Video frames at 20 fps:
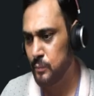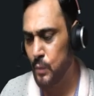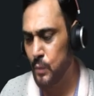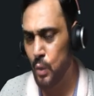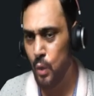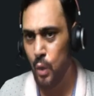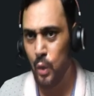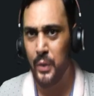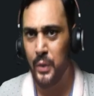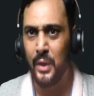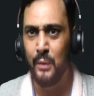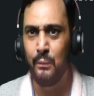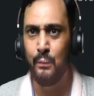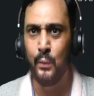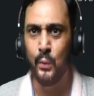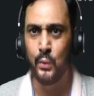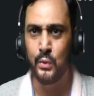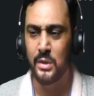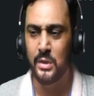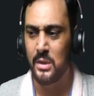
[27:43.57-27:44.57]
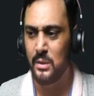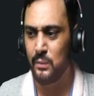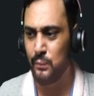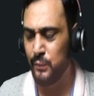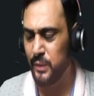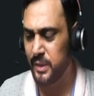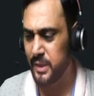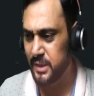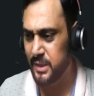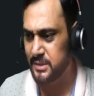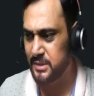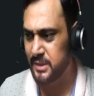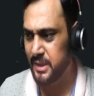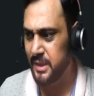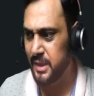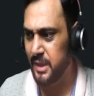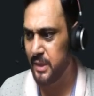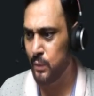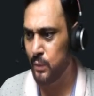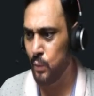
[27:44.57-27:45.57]
or in future we can say
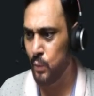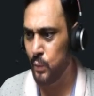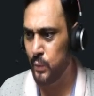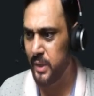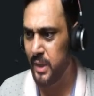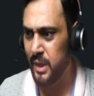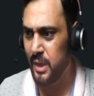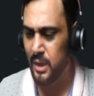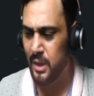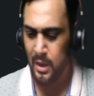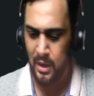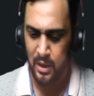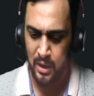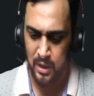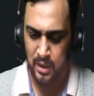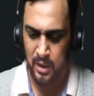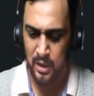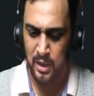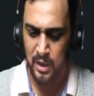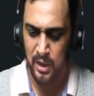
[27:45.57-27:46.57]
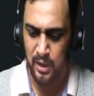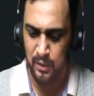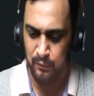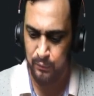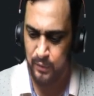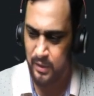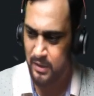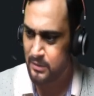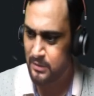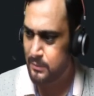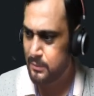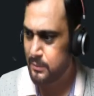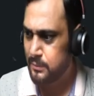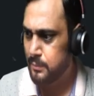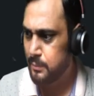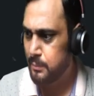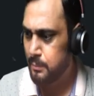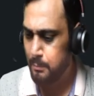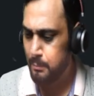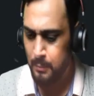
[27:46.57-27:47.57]
that okay, if this
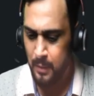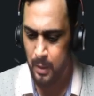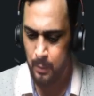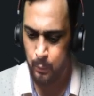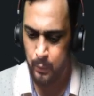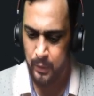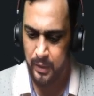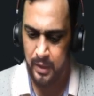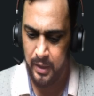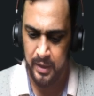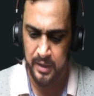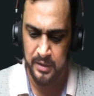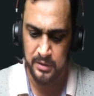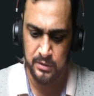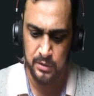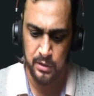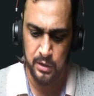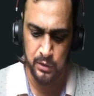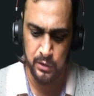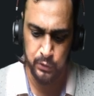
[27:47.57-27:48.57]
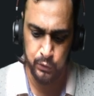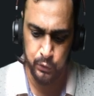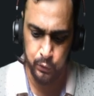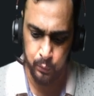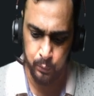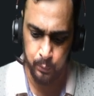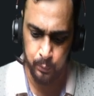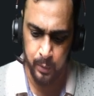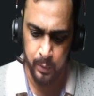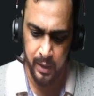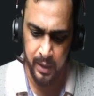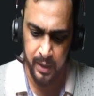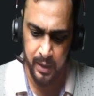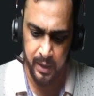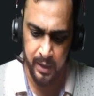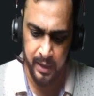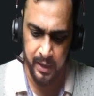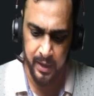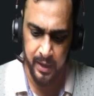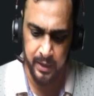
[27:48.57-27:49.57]
memory is consumed
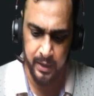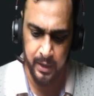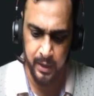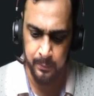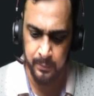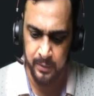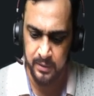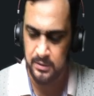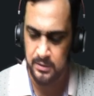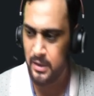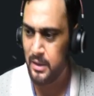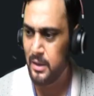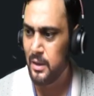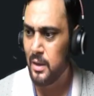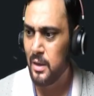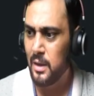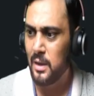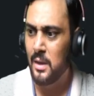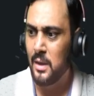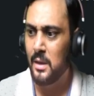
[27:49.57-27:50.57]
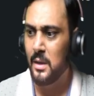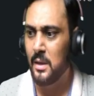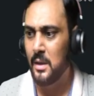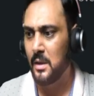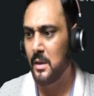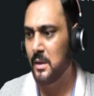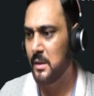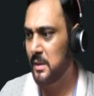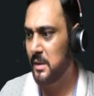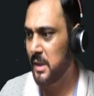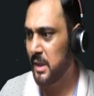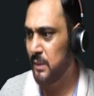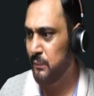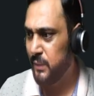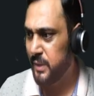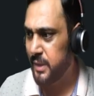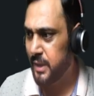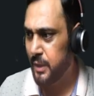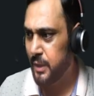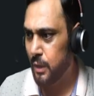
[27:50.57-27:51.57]
by 80%, then we
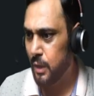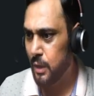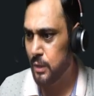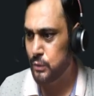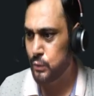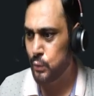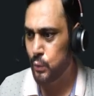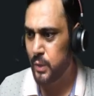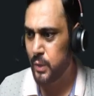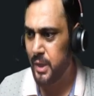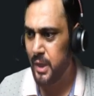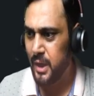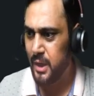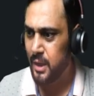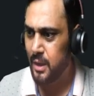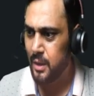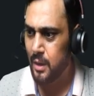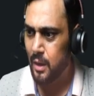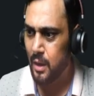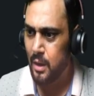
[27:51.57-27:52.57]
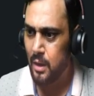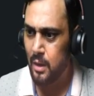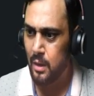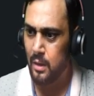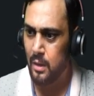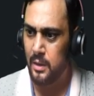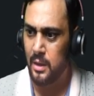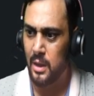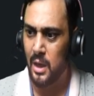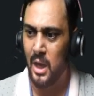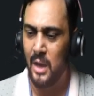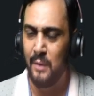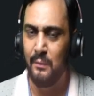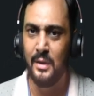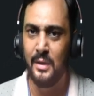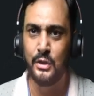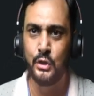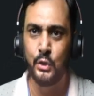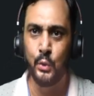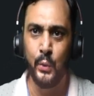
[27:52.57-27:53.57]
can also create an alert. I will
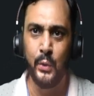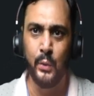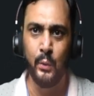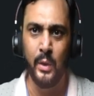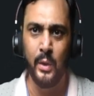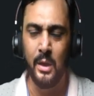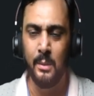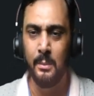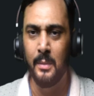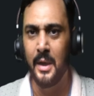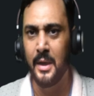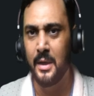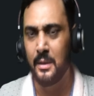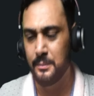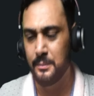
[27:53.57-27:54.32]
show you in my